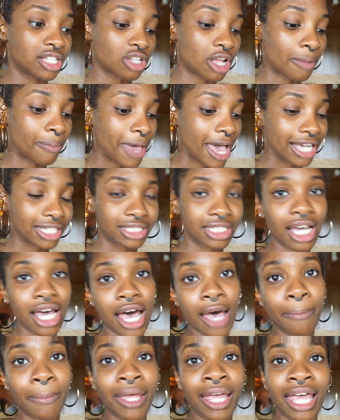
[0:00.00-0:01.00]
It's all packed
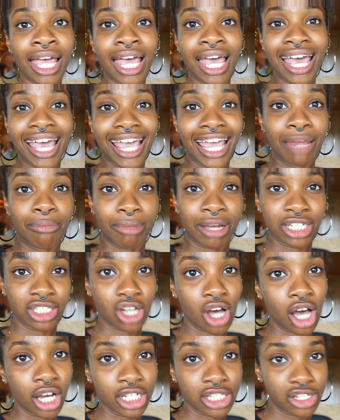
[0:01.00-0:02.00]
up, and my
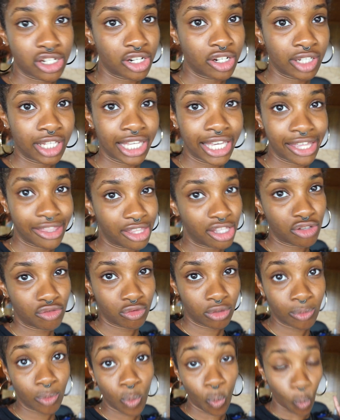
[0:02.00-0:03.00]
dog is currently in
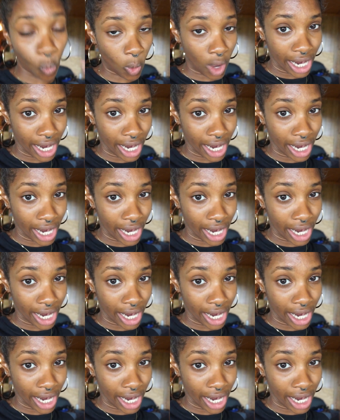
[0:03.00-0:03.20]
this room